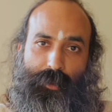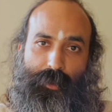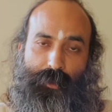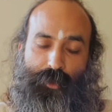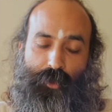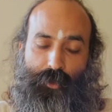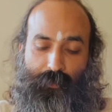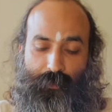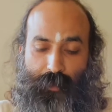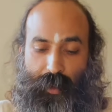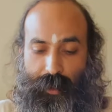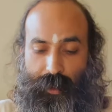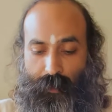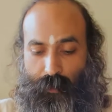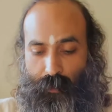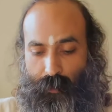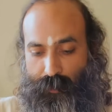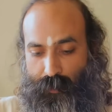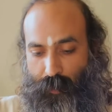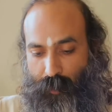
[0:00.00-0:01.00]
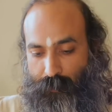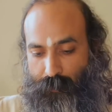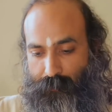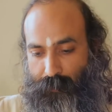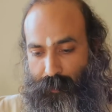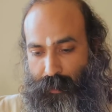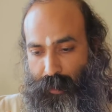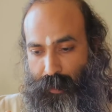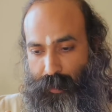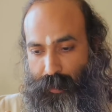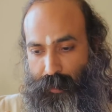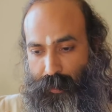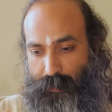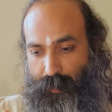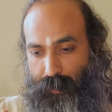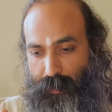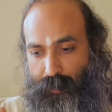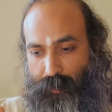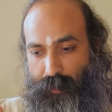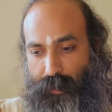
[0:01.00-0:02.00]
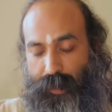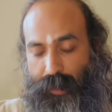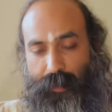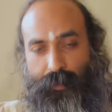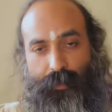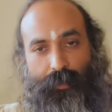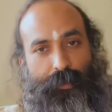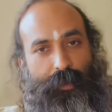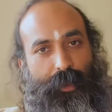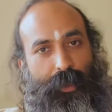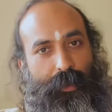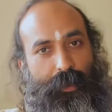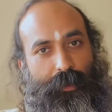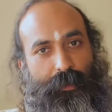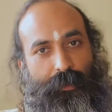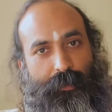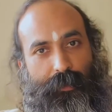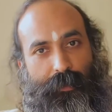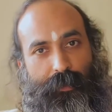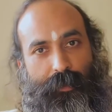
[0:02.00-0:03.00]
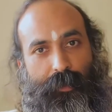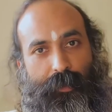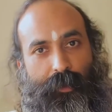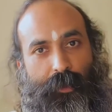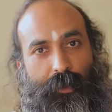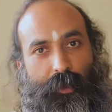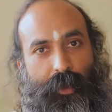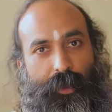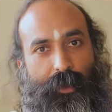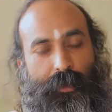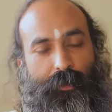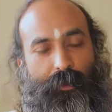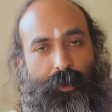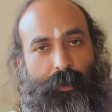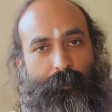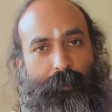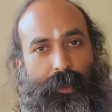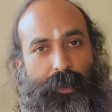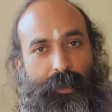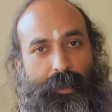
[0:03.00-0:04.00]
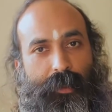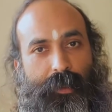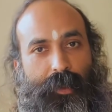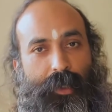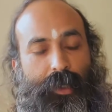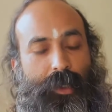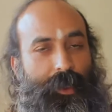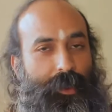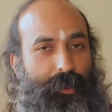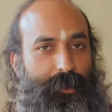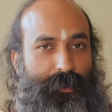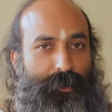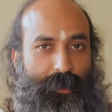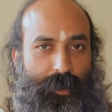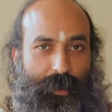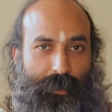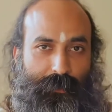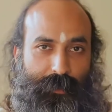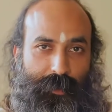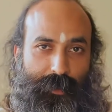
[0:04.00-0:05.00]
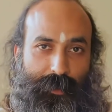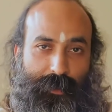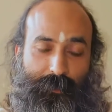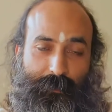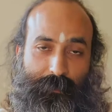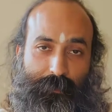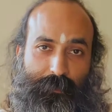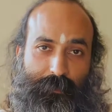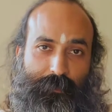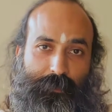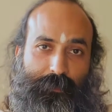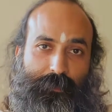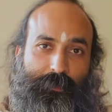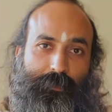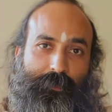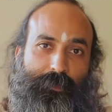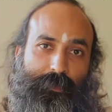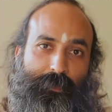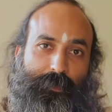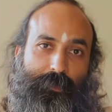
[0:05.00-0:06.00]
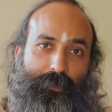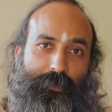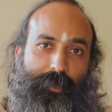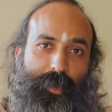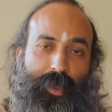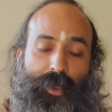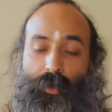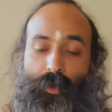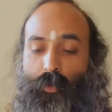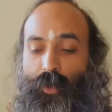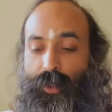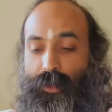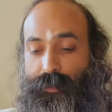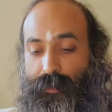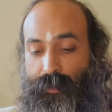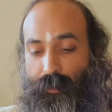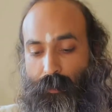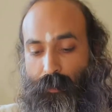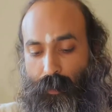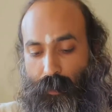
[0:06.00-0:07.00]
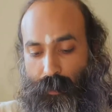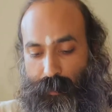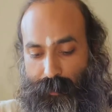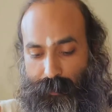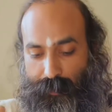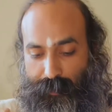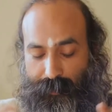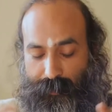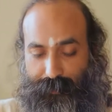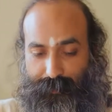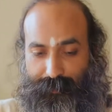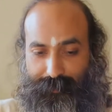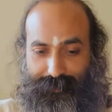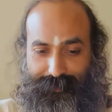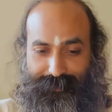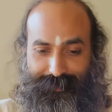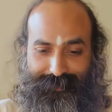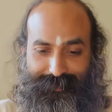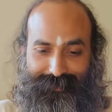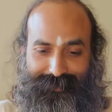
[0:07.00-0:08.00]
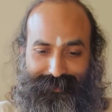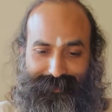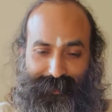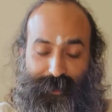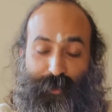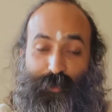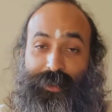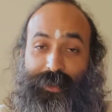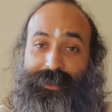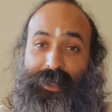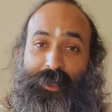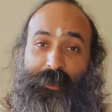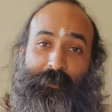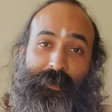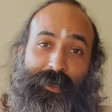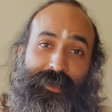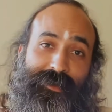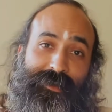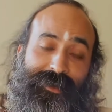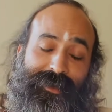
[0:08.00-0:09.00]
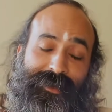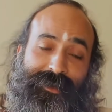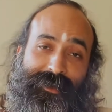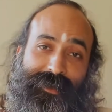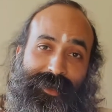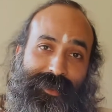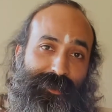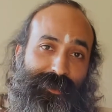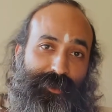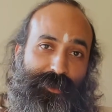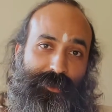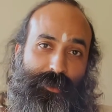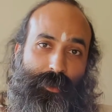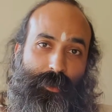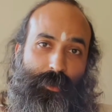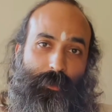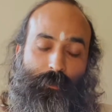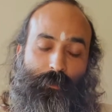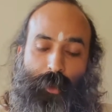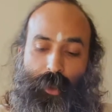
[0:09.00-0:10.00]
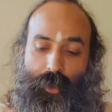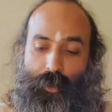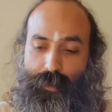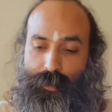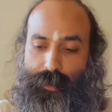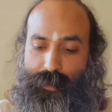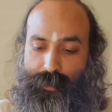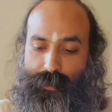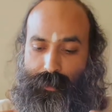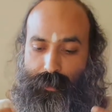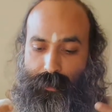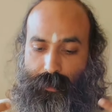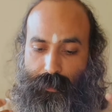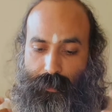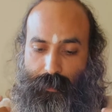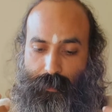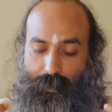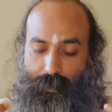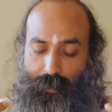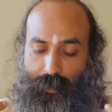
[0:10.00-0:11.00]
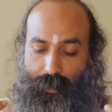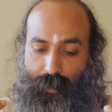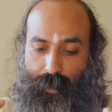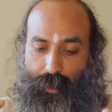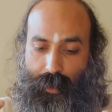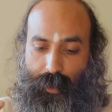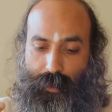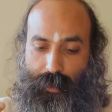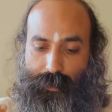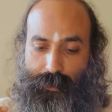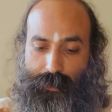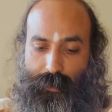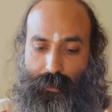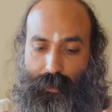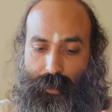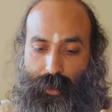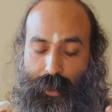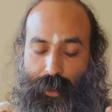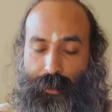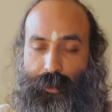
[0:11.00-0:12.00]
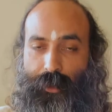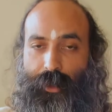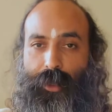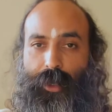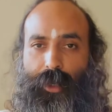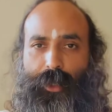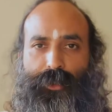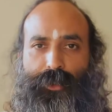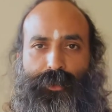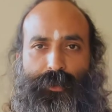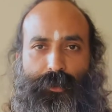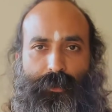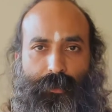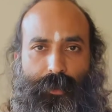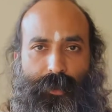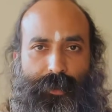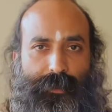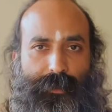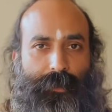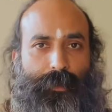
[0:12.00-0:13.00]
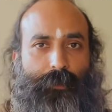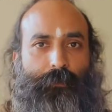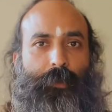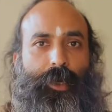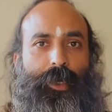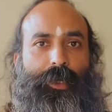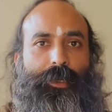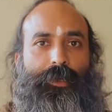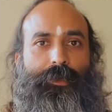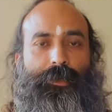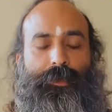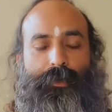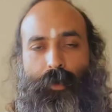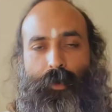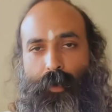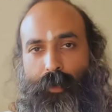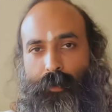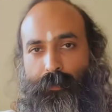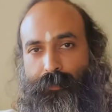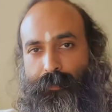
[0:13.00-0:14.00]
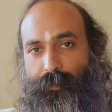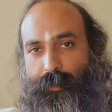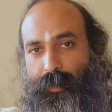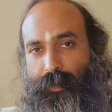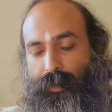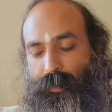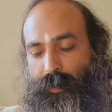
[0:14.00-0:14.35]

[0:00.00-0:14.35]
So the fight goes on for 9 days, and in the 10th day, Lord Rama kills Ravana. He wins the war. So we celebrate 9 days, because it's a indication, or it's a reminder of